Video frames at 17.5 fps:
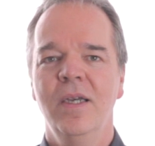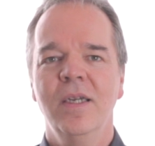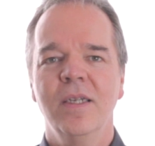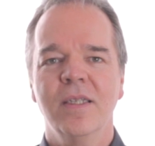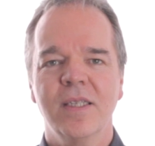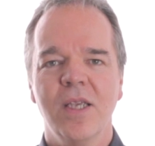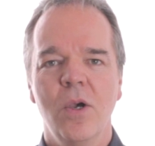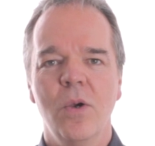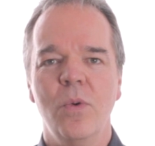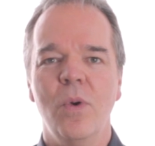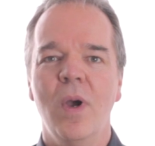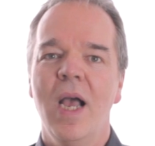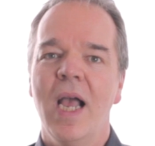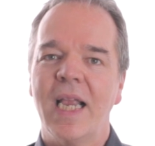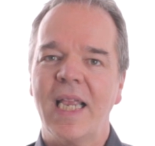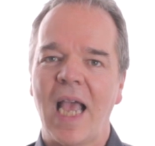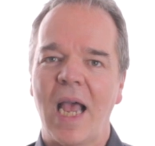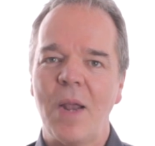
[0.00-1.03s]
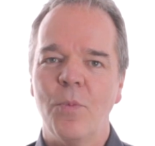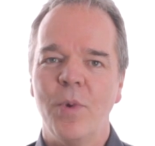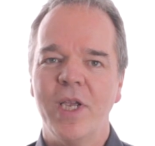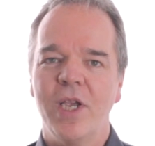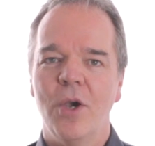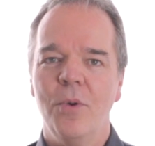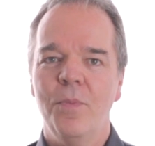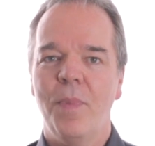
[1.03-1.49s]
So, can we
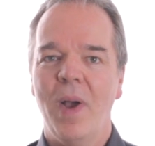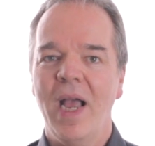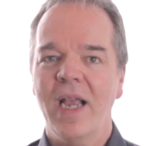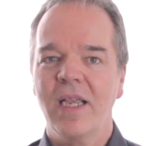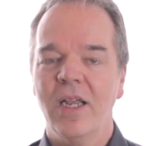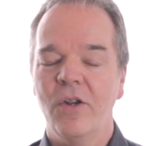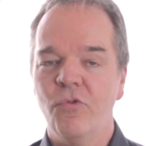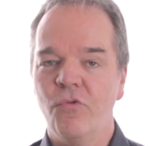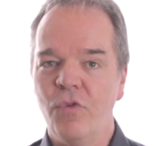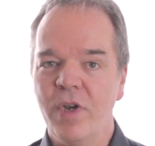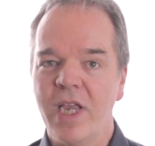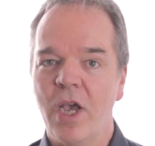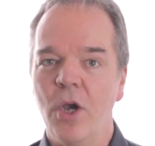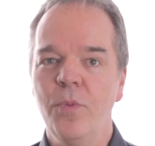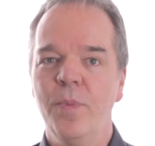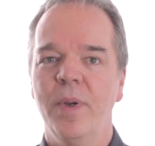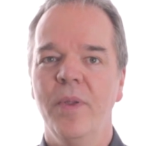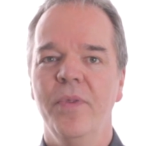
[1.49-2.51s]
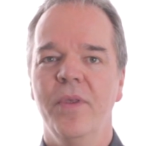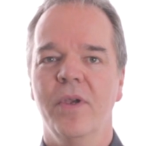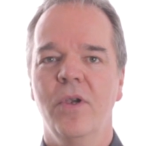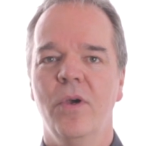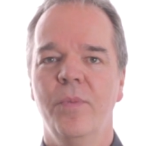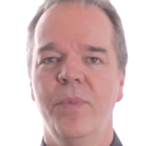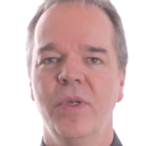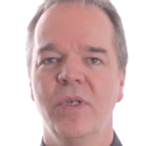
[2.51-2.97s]
go back and reopen the
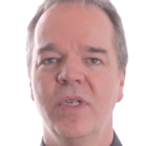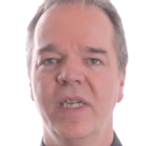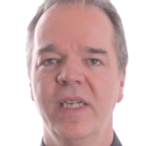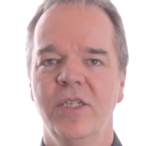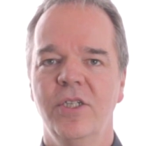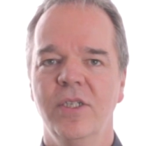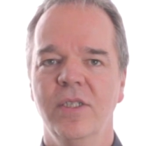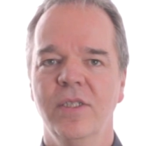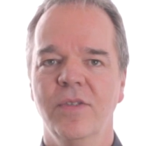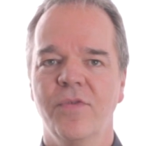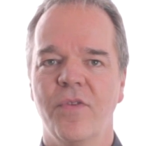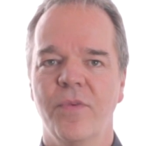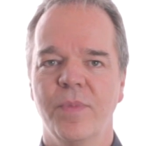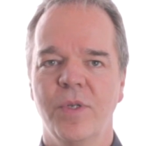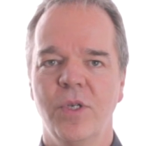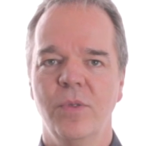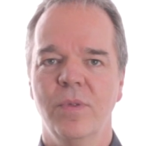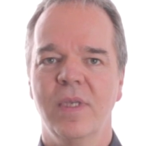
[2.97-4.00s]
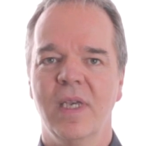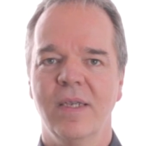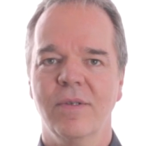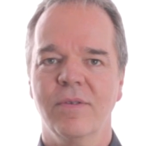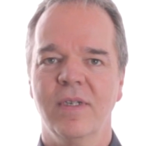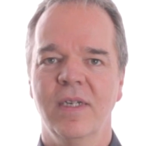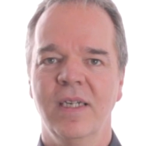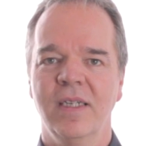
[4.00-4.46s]
computations from
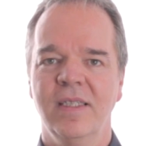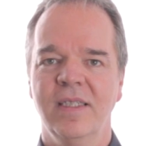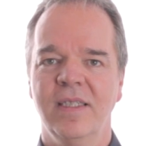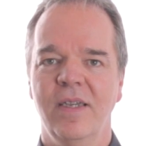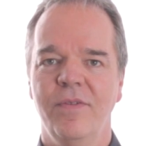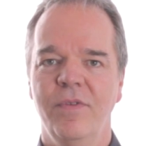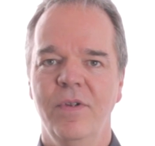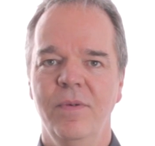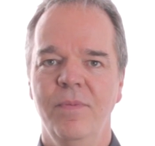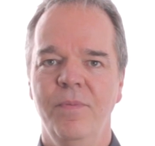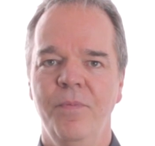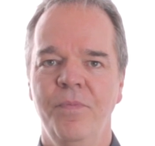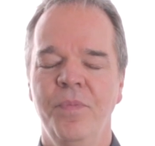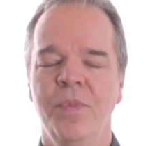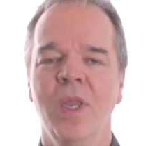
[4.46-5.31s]
2007?